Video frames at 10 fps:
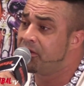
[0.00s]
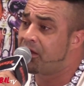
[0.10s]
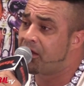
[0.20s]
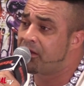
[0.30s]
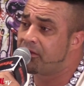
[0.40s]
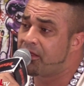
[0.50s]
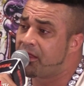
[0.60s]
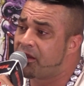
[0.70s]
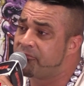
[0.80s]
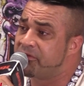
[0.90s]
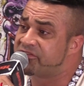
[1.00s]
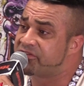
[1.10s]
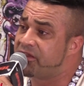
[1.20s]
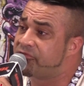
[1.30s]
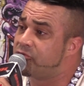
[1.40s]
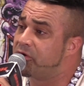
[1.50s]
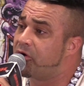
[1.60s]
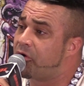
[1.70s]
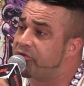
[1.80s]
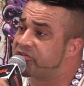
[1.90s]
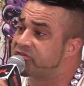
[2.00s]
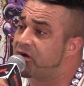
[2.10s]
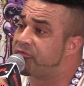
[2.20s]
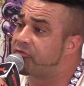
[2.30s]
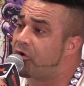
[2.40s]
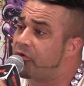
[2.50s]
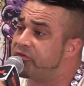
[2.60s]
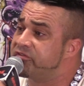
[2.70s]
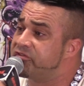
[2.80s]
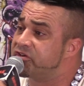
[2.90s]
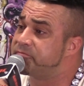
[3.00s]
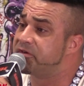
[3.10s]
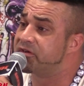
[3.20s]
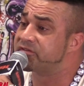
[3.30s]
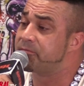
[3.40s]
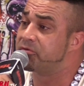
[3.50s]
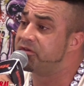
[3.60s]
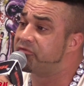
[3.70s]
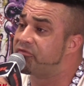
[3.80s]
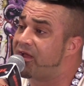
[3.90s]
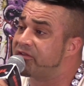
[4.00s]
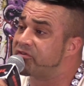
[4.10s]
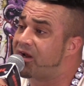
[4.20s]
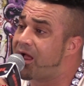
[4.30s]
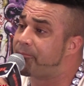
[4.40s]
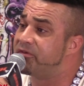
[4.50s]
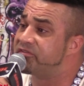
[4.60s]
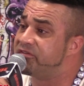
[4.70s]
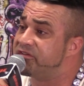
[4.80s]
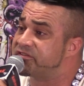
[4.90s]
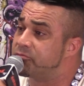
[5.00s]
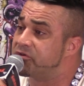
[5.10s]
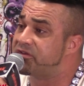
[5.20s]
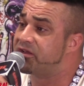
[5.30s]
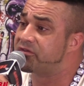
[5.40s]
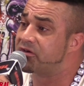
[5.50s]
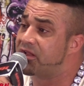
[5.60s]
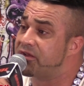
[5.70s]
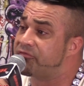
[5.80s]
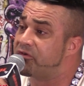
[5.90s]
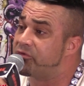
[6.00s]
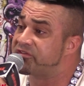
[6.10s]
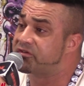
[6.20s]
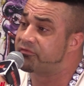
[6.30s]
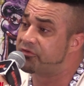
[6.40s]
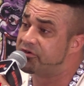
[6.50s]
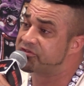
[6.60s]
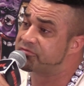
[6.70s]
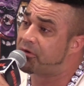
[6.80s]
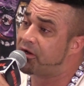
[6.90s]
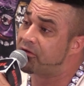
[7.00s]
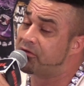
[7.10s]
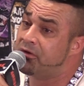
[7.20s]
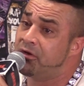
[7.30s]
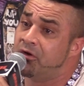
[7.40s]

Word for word: and I've been safe doing all this stuff for all these years because I believe fans are happy seeing someone take their life and risk it for your smile,